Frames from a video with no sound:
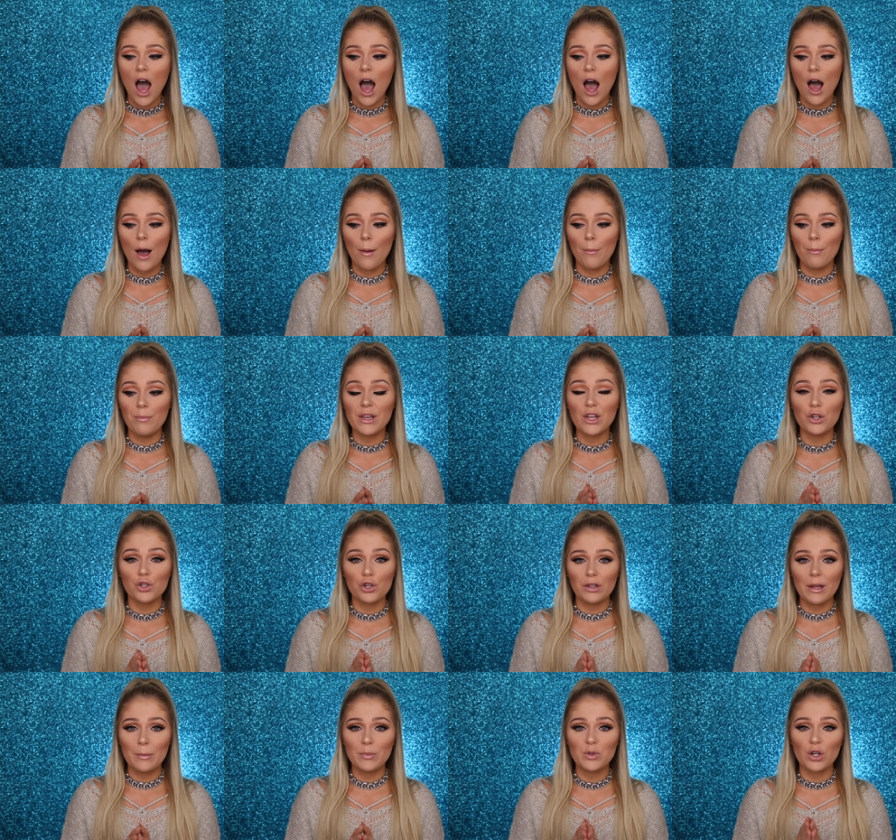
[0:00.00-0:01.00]
Um,
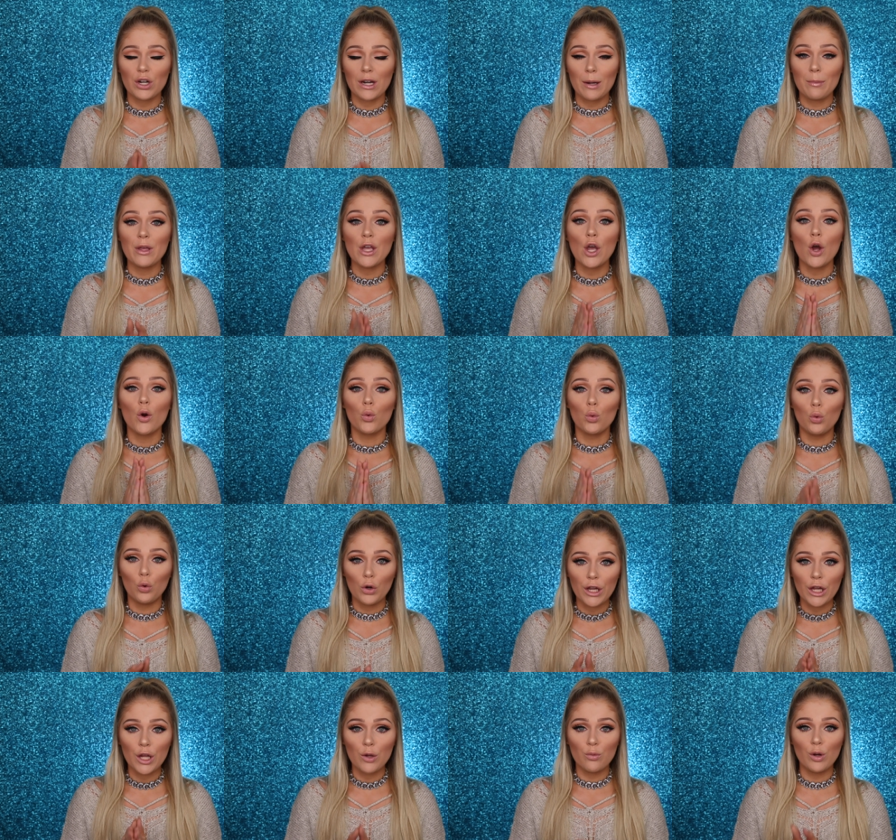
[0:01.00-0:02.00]
because your lips are gonna be
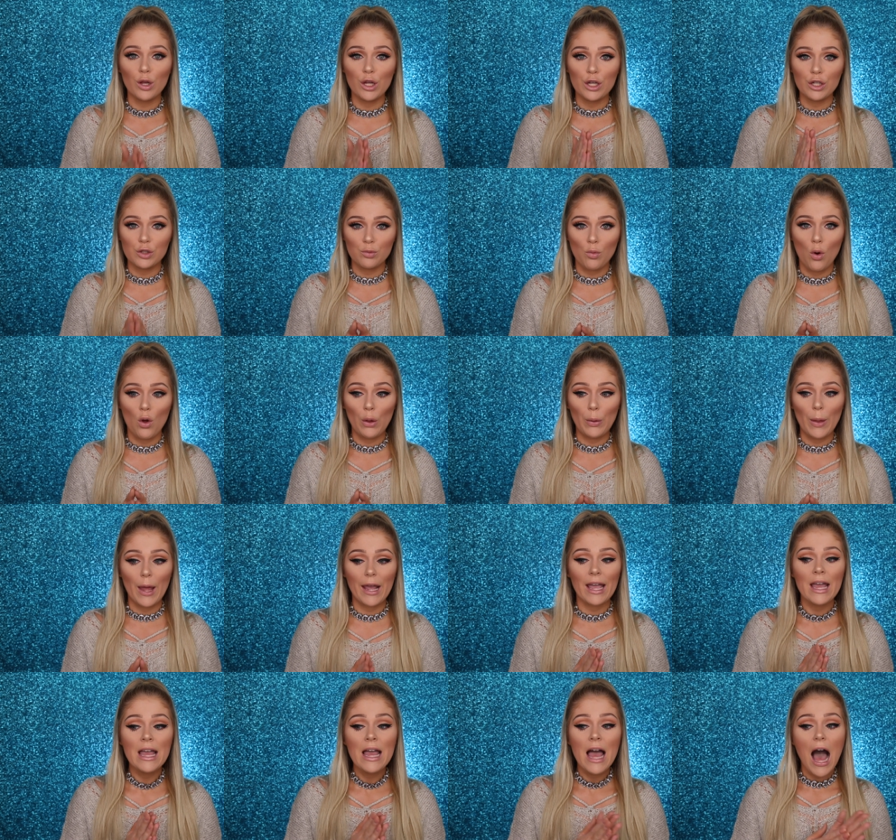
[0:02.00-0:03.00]
really, really swollen.
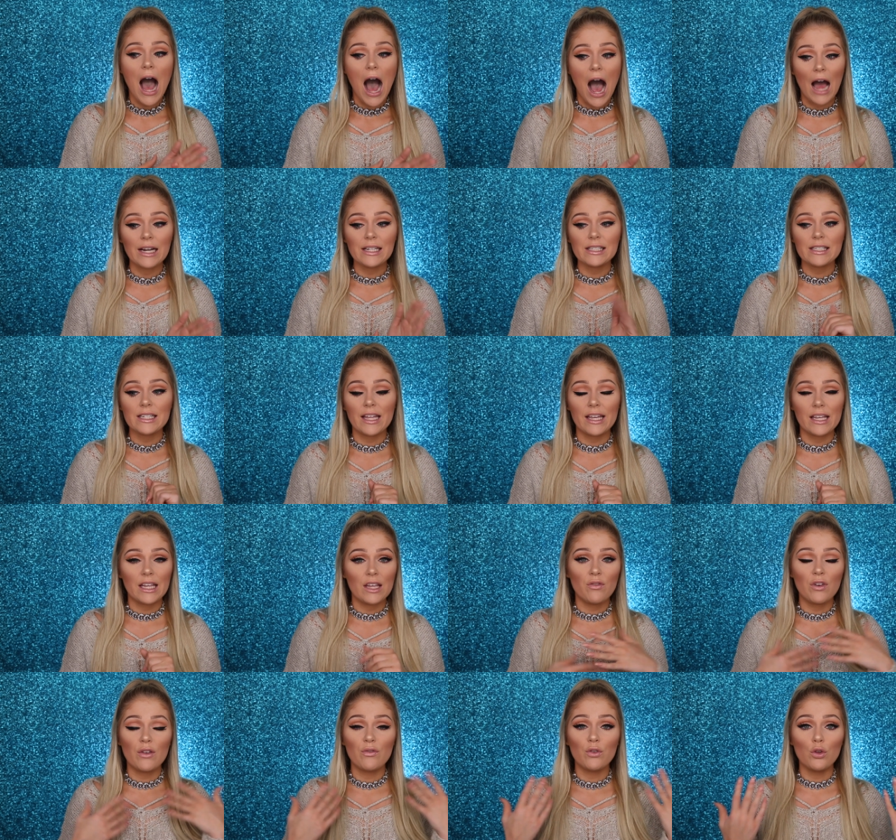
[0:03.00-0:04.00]
Like, honestly, like
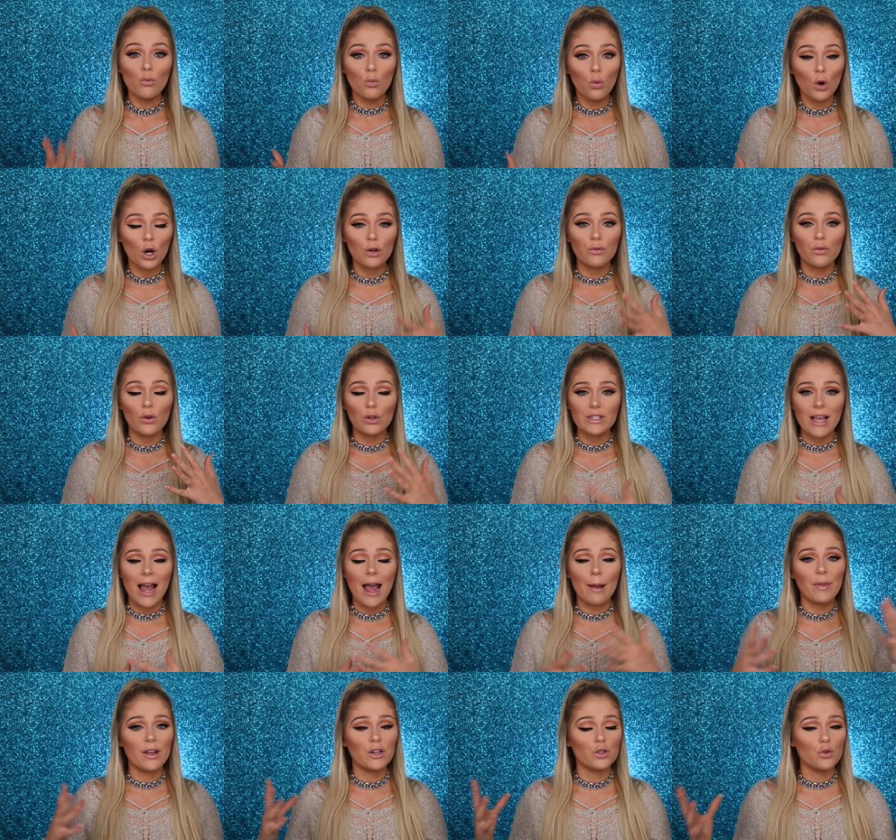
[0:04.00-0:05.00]
even if you work full
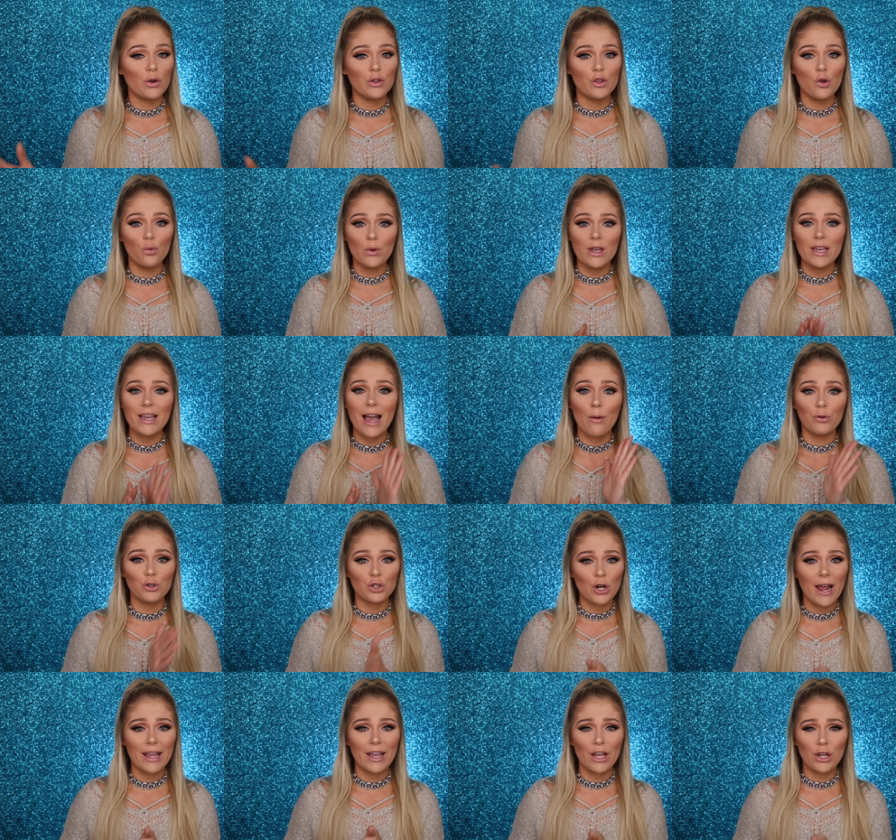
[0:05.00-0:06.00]
time, like during the week, I would
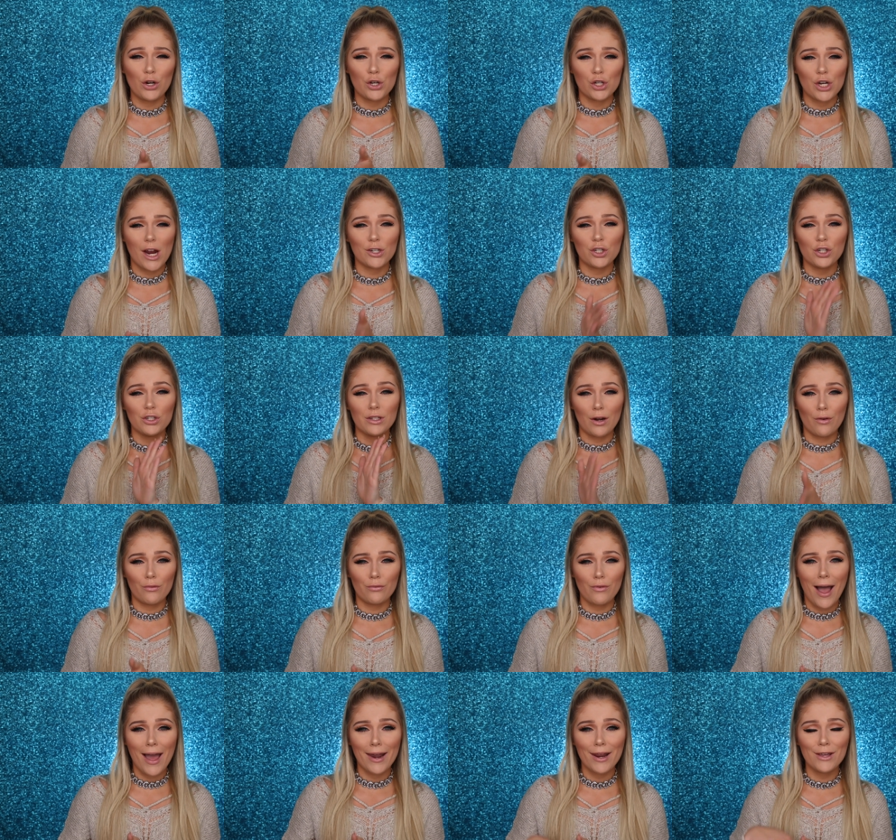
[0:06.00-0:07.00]
try and get your injections on a
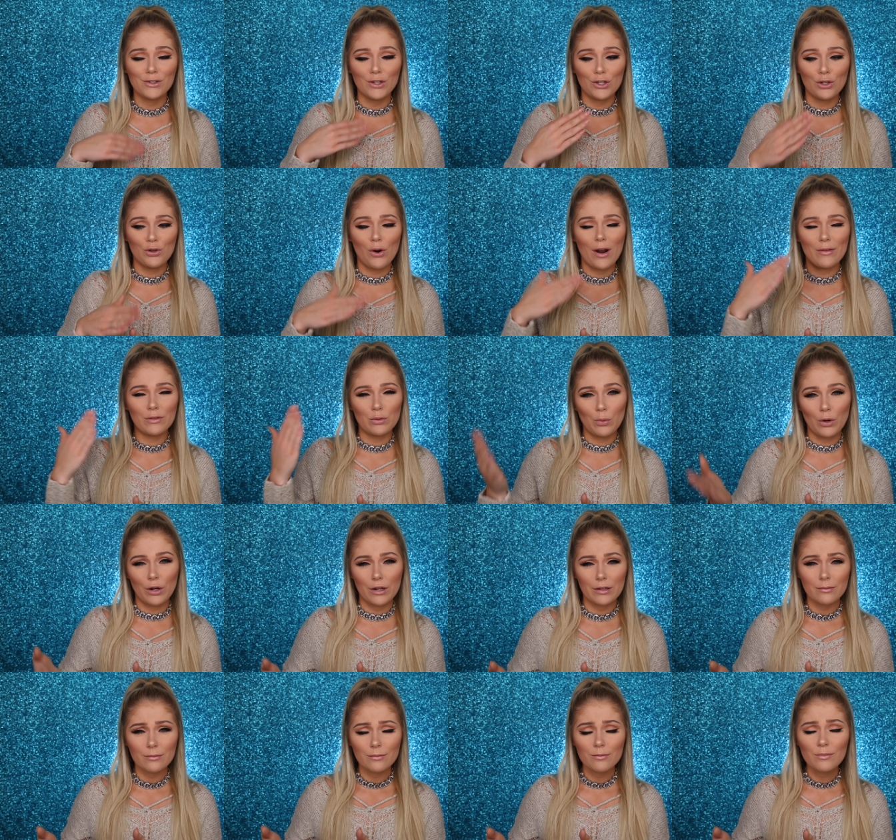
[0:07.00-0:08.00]
Friday so you don't have to
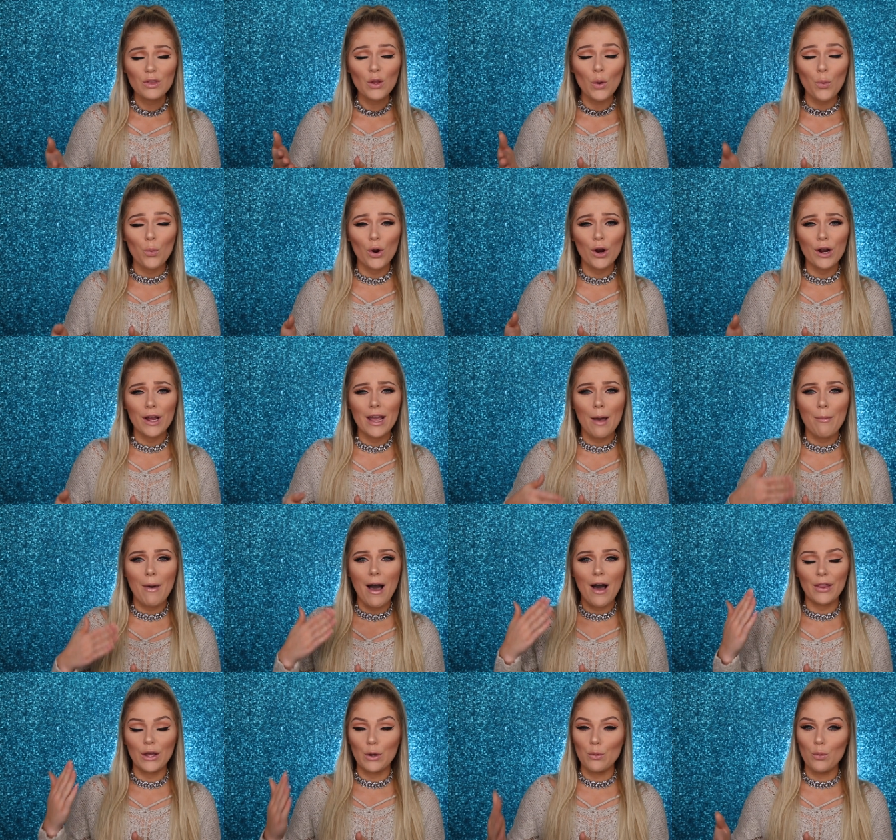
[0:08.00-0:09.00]
work worry
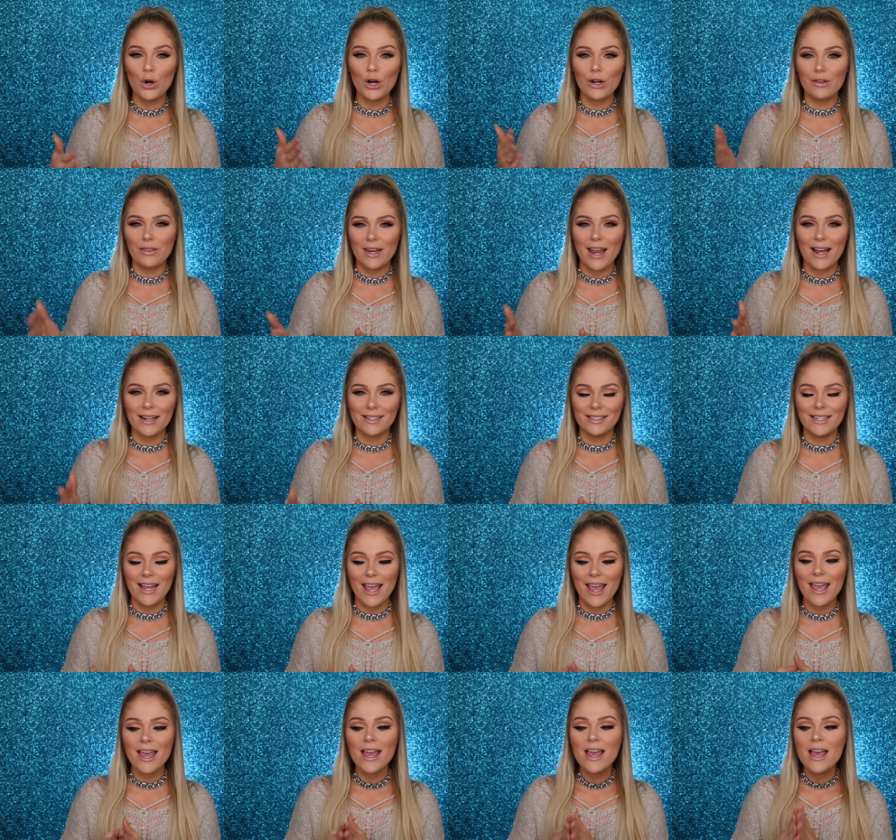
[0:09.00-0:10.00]
about like work the next
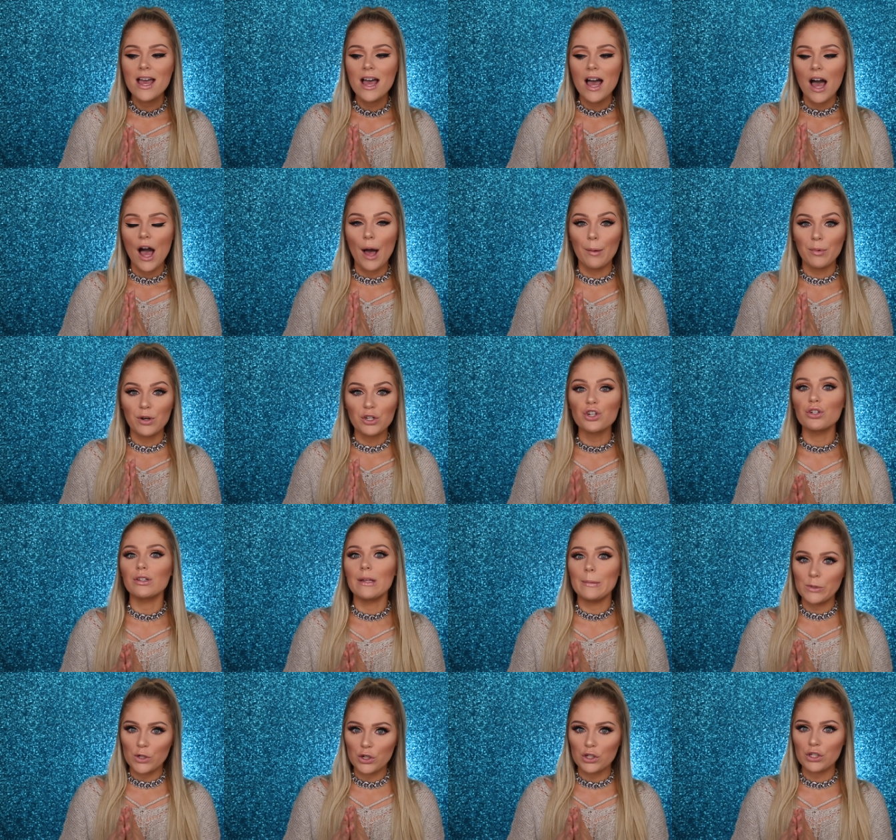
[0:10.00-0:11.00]
day because um, your
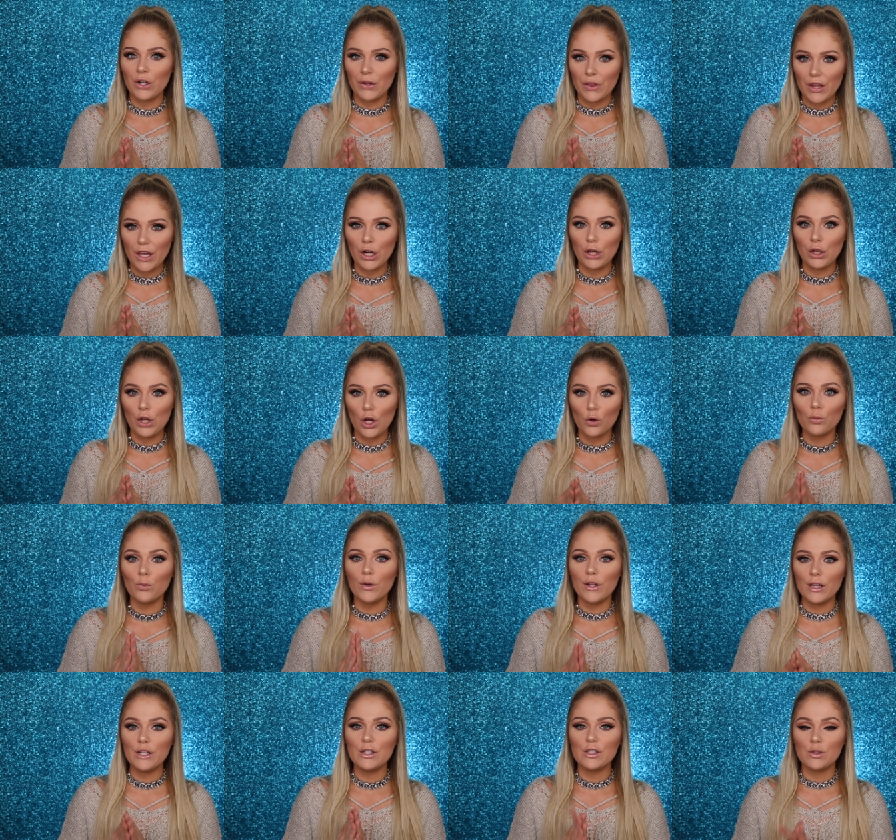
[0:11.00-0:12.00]
lips are certainly going to look
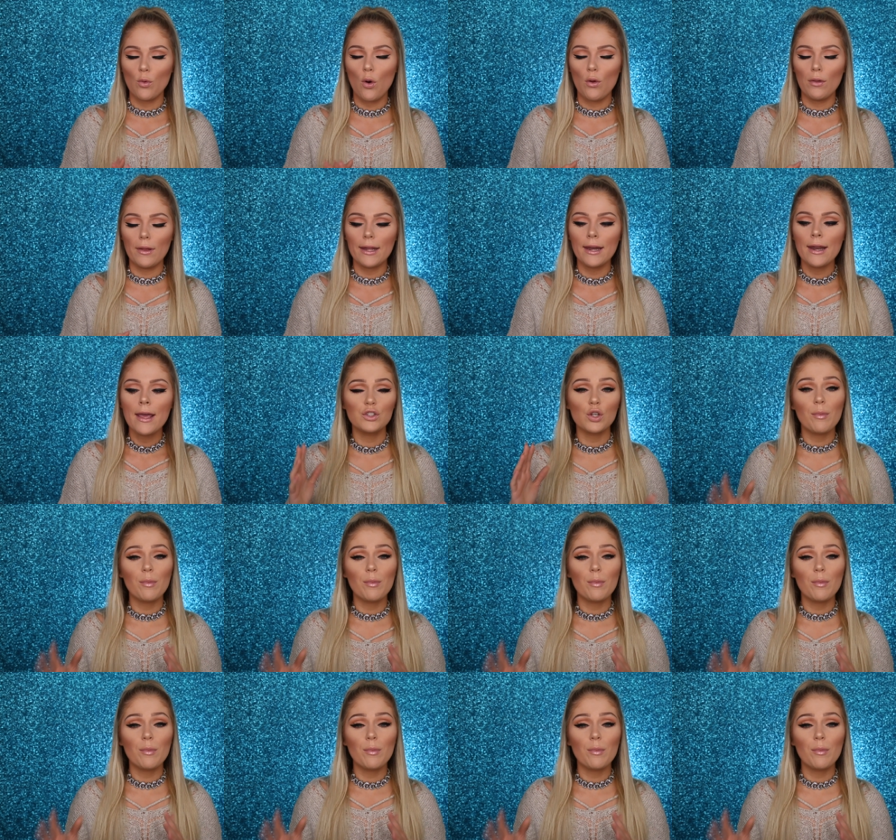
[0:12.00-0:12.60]
really swollen.